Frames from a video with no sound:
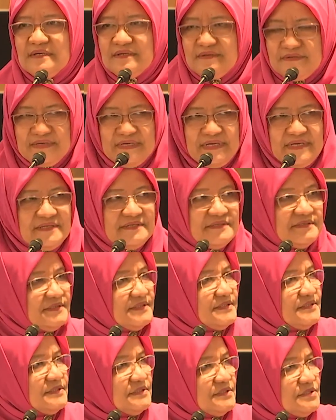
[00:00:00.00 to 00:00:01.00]
right?
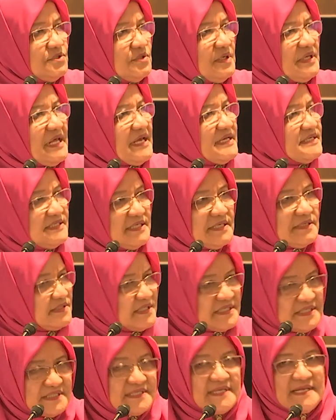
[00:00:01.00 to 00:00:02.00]
So then I say,
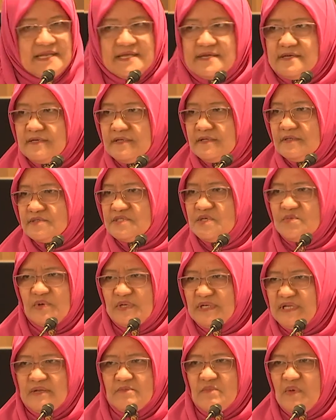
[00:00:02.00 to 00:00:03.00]
just clear. See,
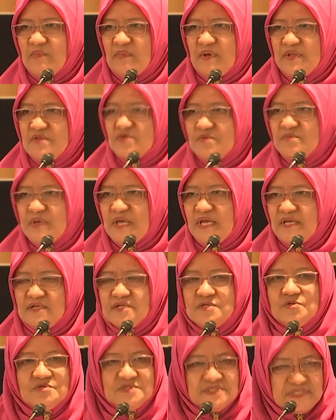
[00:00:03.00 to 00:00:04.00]
but then my mother will be
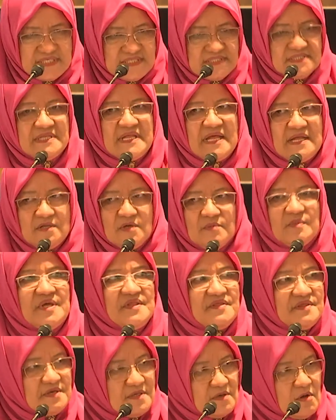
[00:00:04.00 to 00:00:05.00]
angry. Just tell your
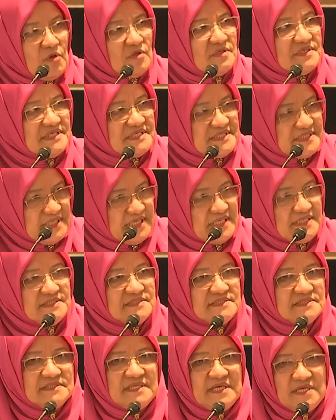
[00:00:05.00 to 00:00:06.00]
mother all these
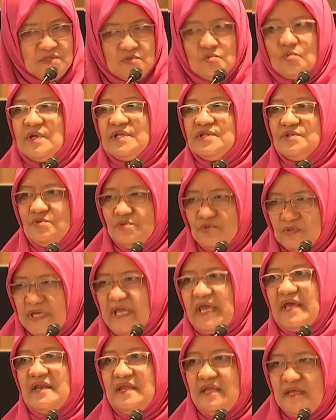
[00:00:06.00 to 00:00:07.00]
things that you want to
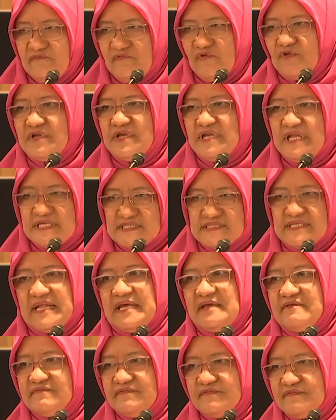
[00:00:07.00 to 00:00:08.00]
carry for the next
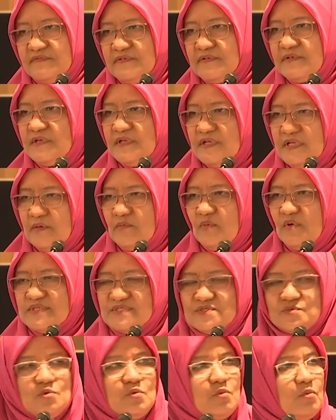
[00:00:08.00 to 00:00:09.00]
life. Nak buat
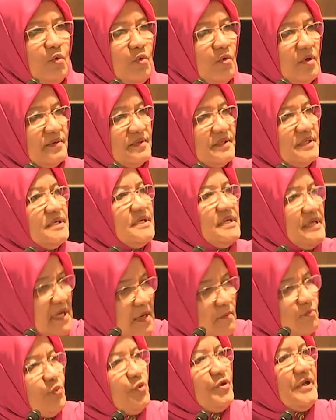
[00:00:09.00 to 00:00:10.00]
masuk kubur.
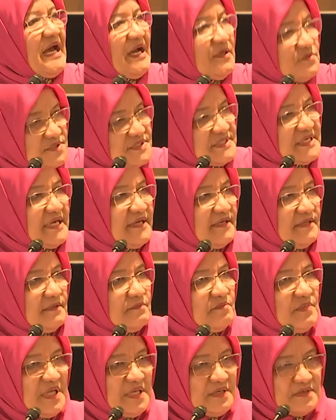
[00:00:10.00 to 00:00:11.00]
put outside,
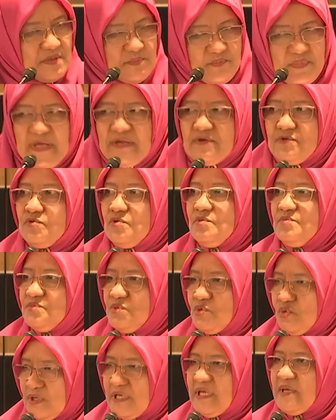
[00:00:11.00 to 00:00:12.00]
but the bedroom
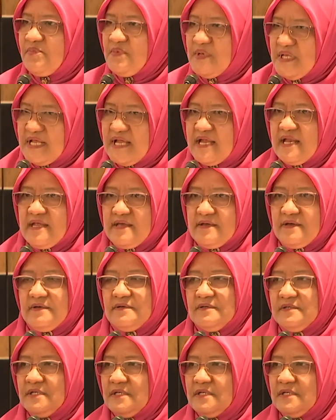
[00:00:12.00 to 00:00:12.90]
to keep it clear.